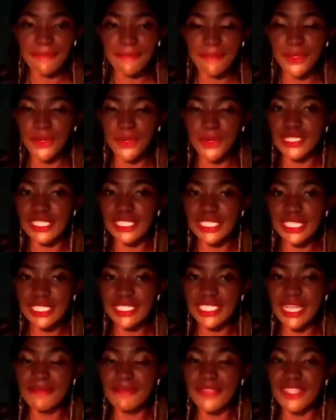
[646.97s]
because this is
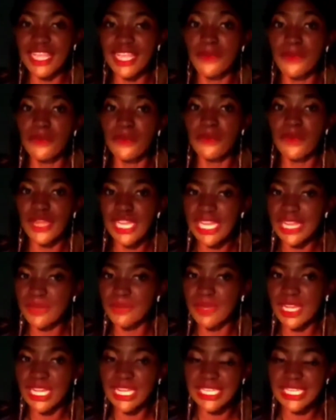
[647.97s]
something that really,
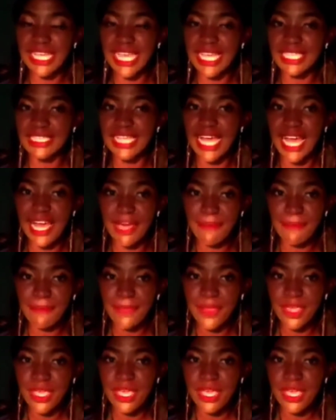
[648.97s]
really does harm.